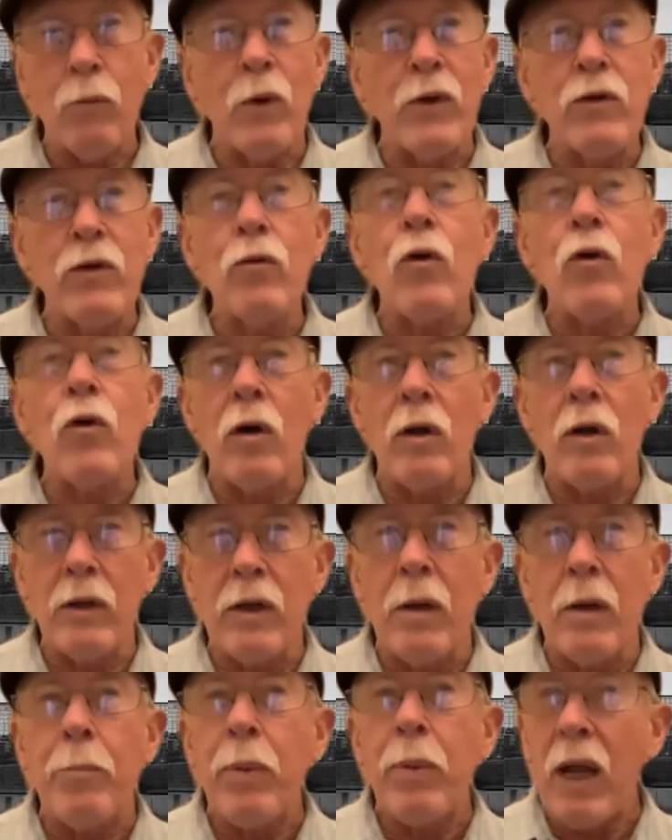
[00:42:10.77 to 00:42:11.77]
When you
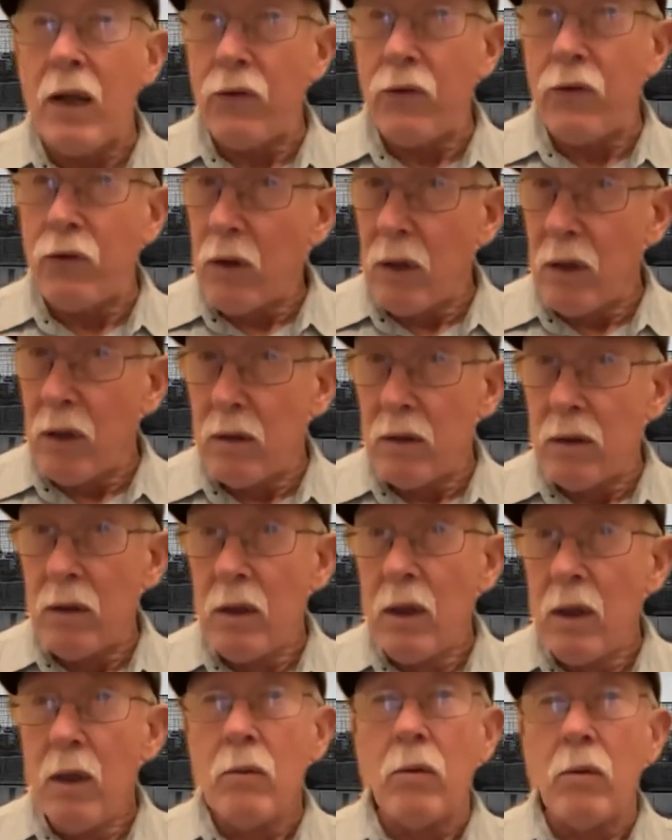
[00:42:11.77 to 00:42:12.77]
call it a
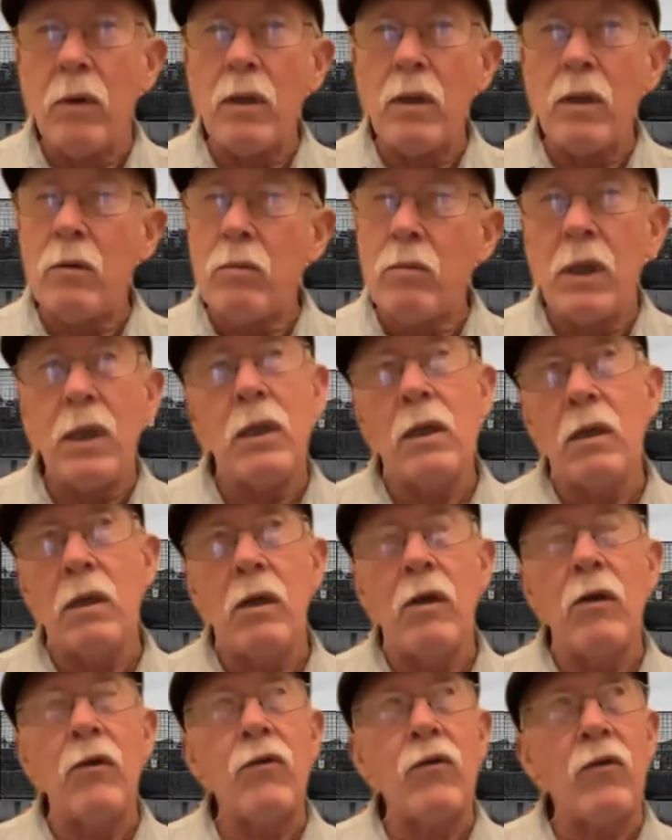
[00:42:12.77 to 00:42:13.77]
planton, what you mean
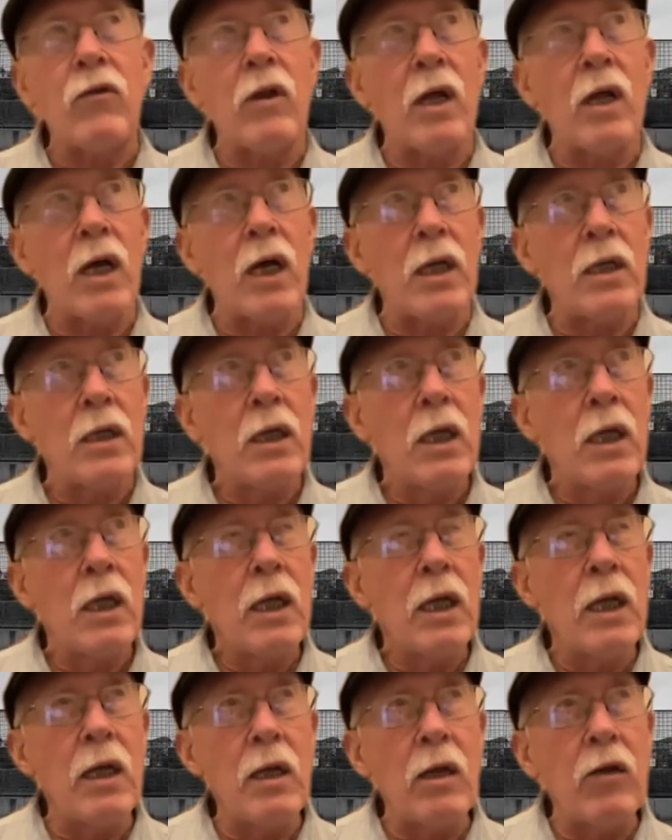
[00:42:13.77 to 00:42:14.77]
is that
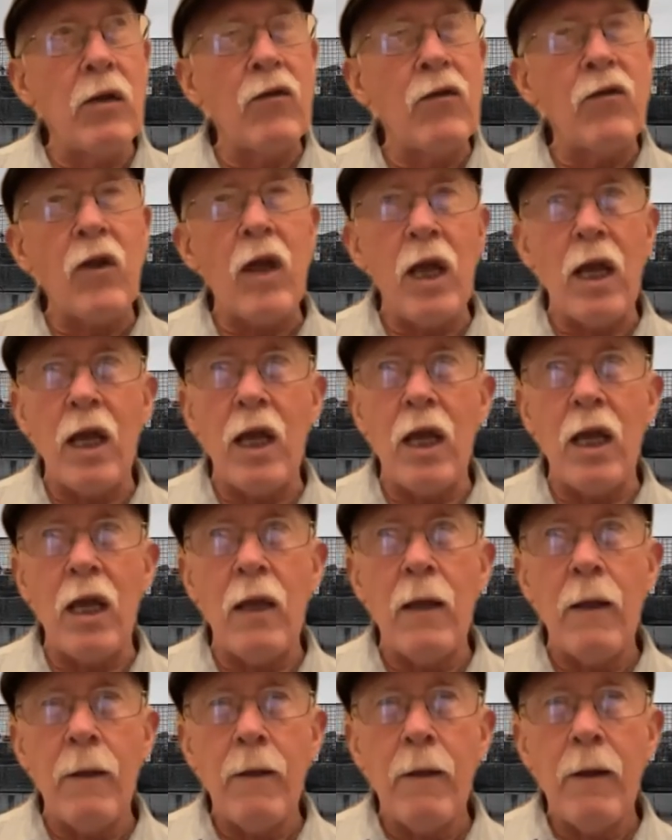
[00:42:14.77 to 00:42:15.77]
it is
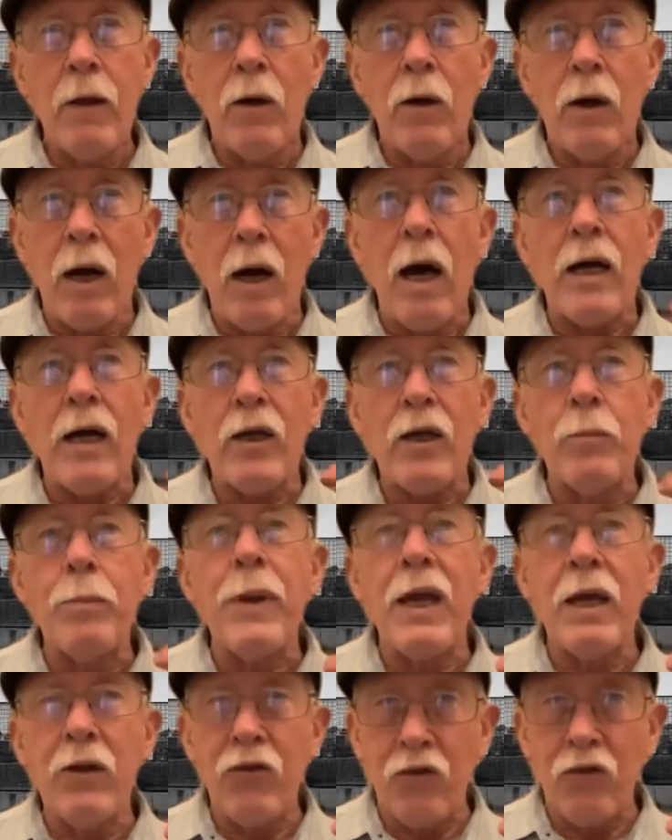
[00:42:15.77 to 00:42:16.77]
a
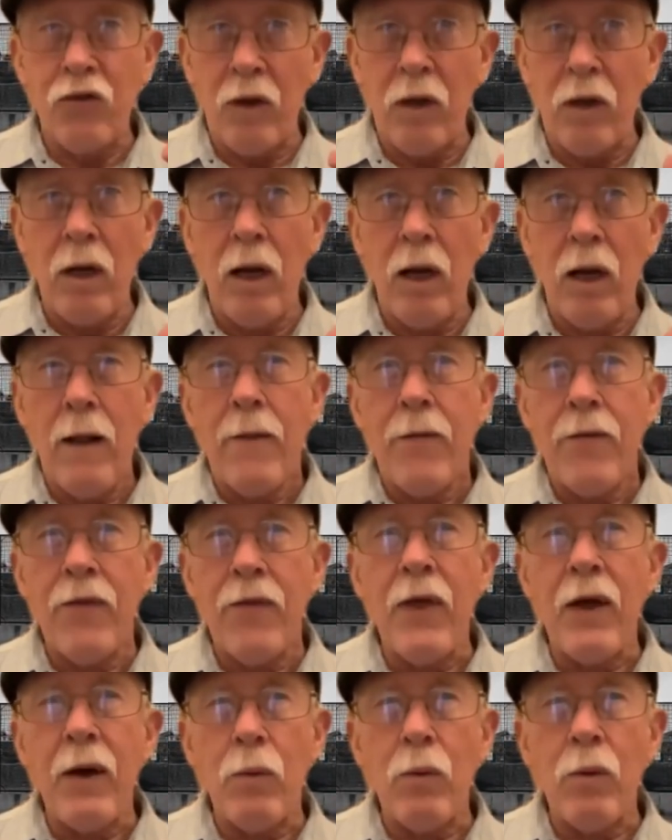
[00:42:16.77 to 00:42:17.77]
occupation
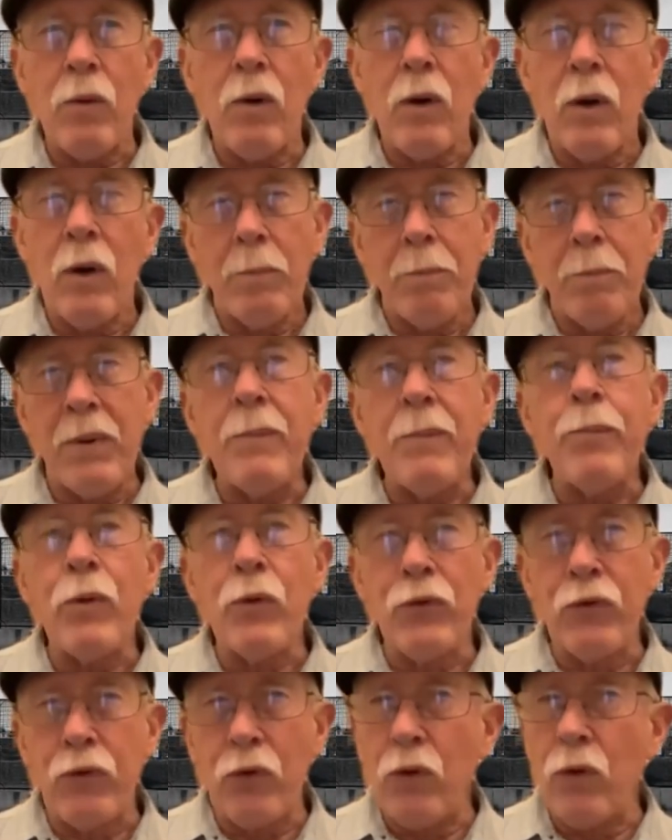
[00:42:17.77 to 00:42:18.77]
that
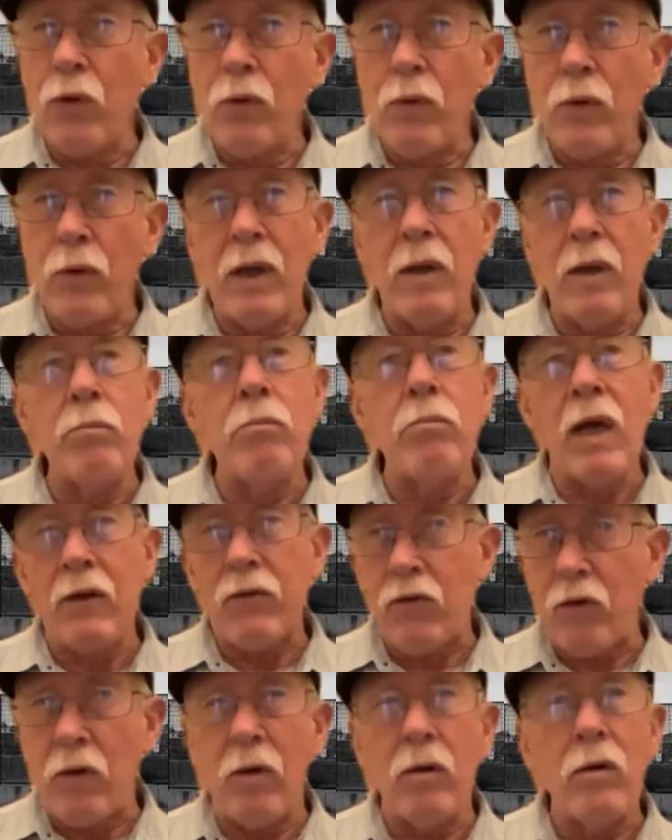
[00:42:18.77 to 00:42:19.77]
people do in
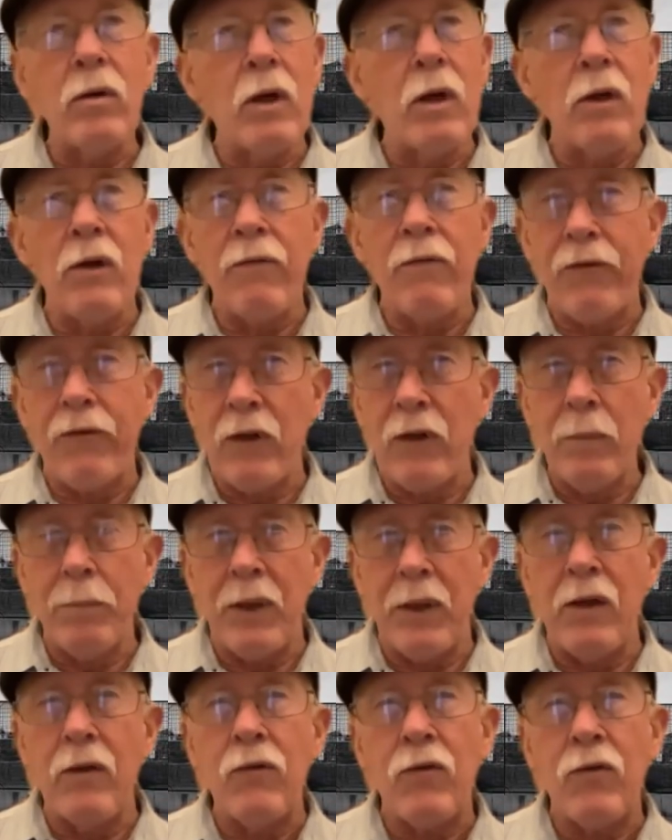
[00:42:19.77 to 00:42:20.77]
Mexico and in the
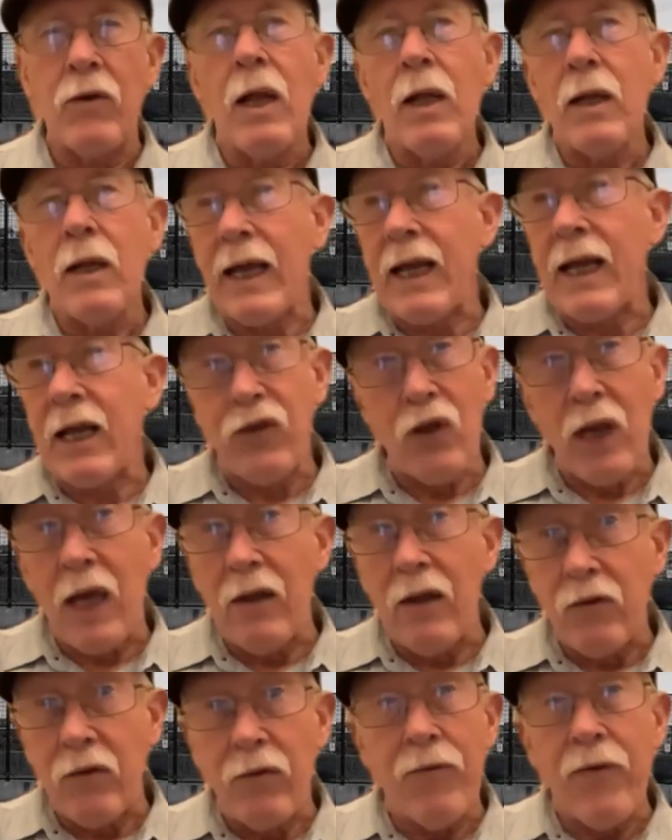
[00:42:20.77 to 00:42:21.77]
Philippines, like at the
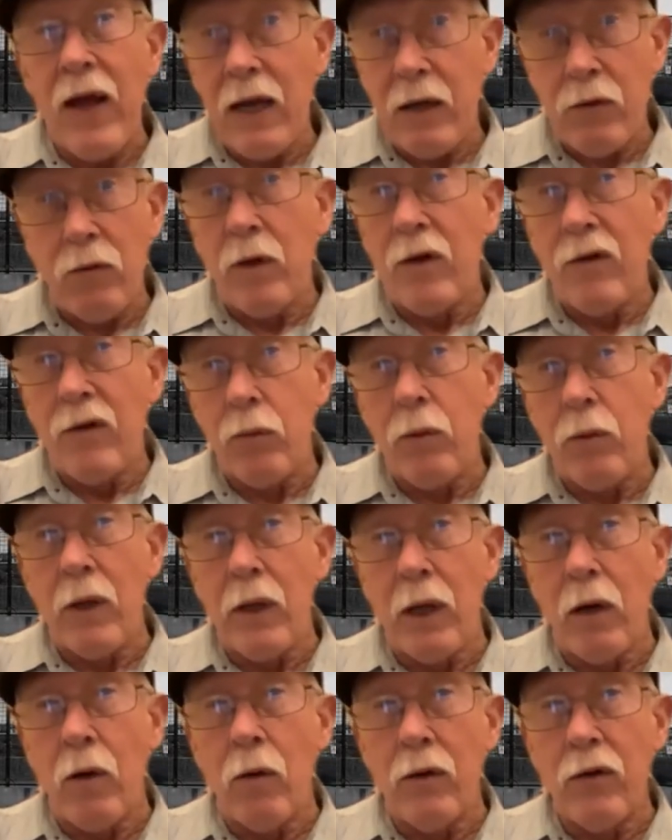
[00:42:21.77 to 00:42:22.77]
gates of factories where
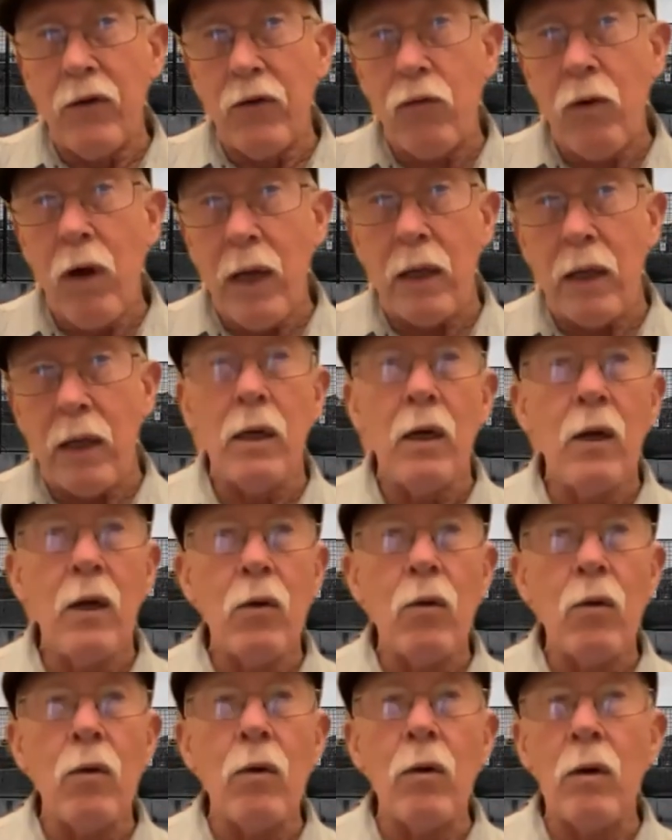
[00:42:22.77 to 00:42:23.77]
they go on strike,
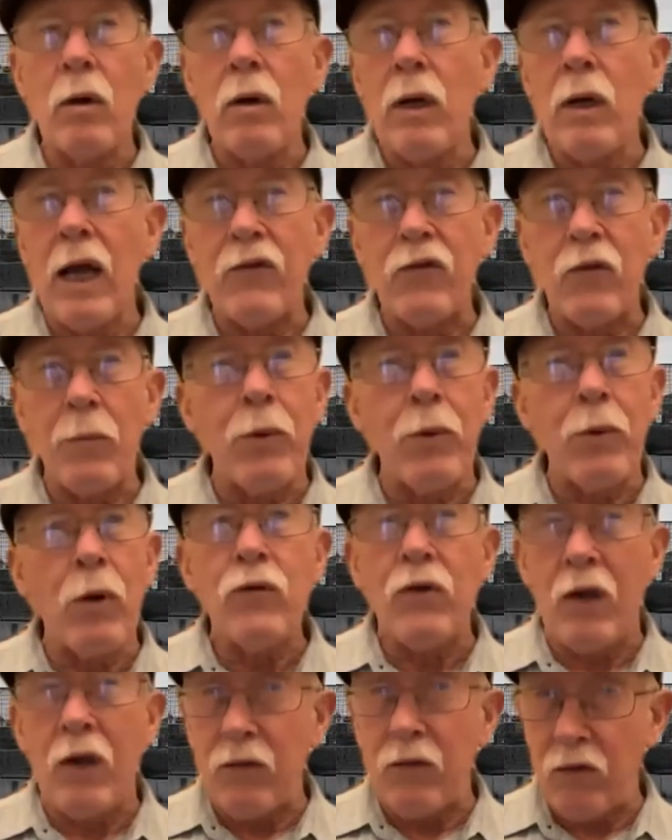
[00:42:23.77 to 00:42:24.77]
or as a
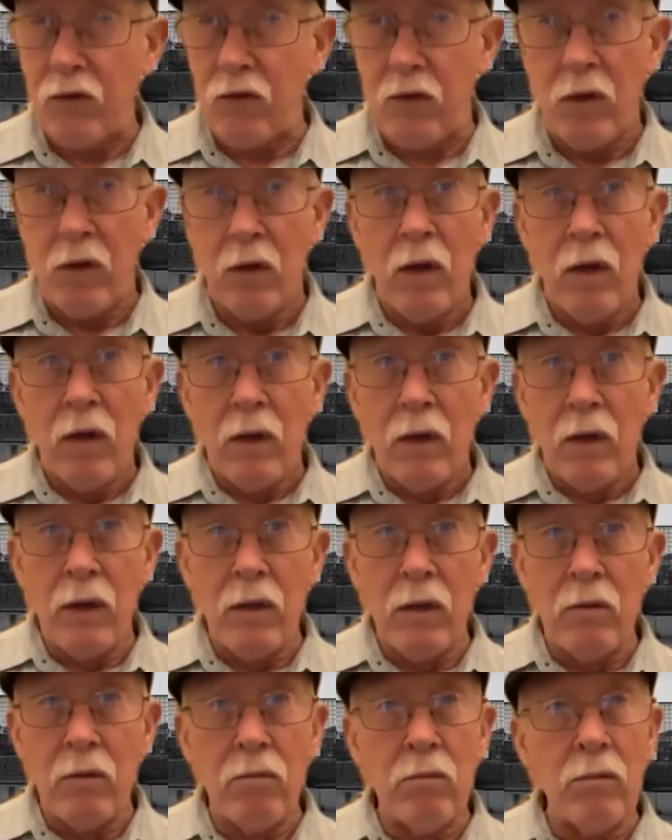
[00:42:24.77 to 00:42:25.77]
protest
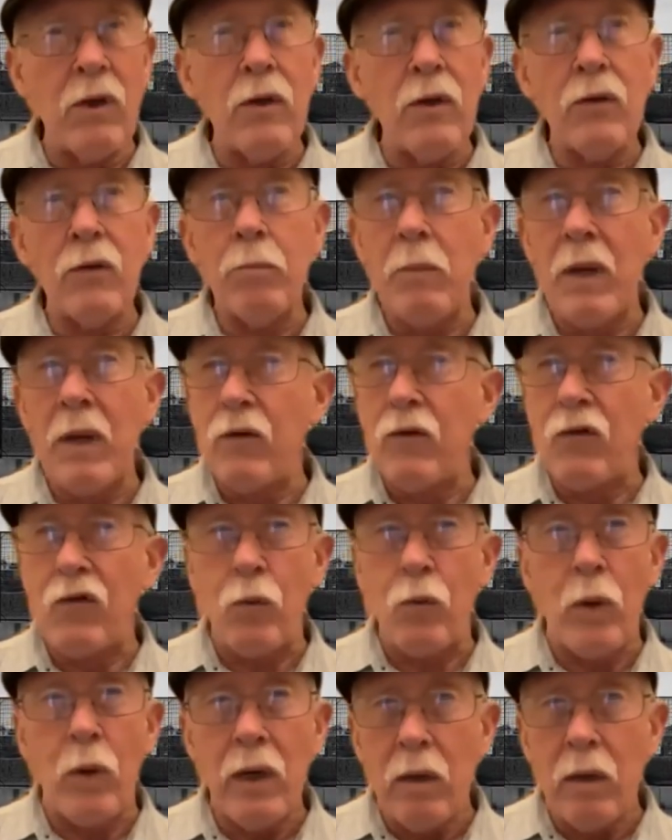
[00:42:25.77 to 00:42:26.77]
in the main
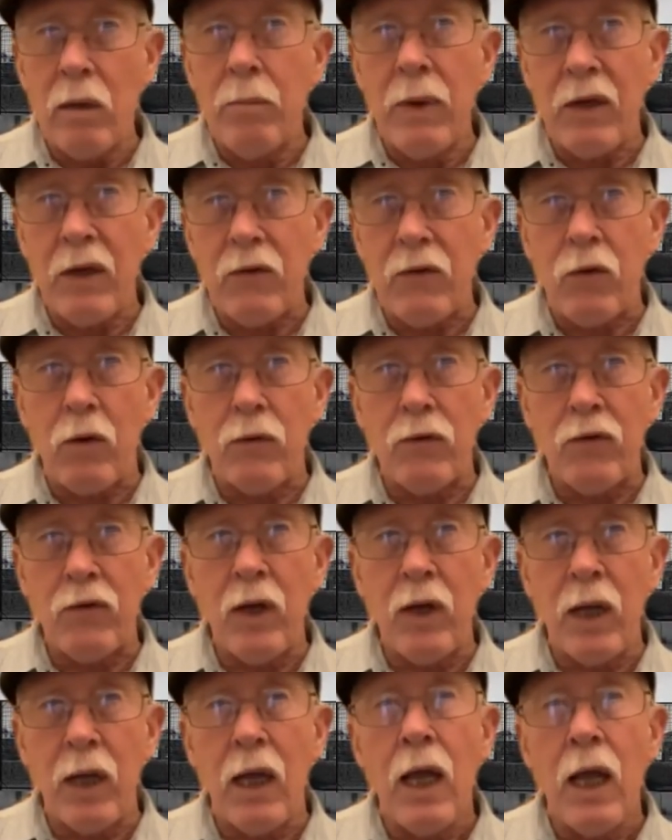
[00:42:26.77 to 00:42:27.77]
square in Mexico
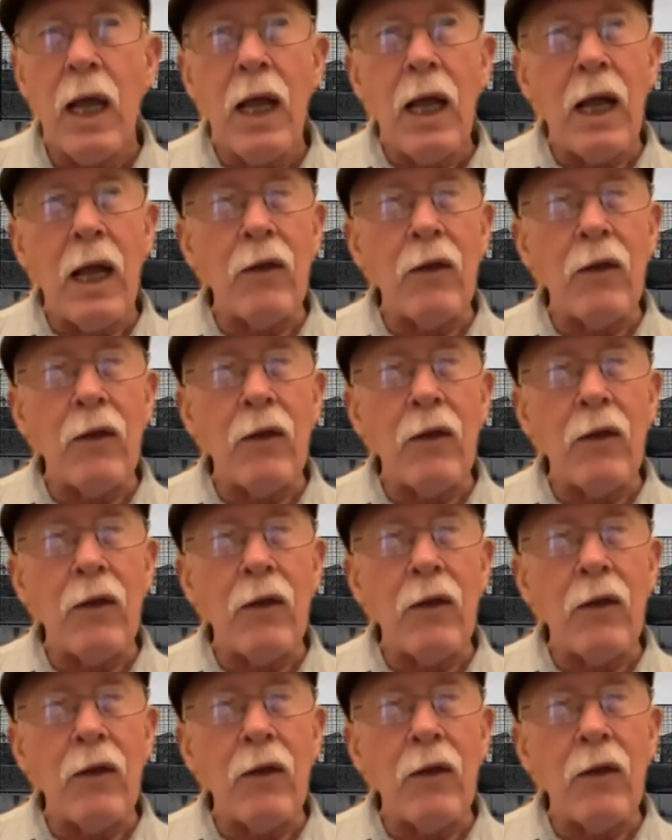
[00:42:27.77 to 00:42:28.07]
City.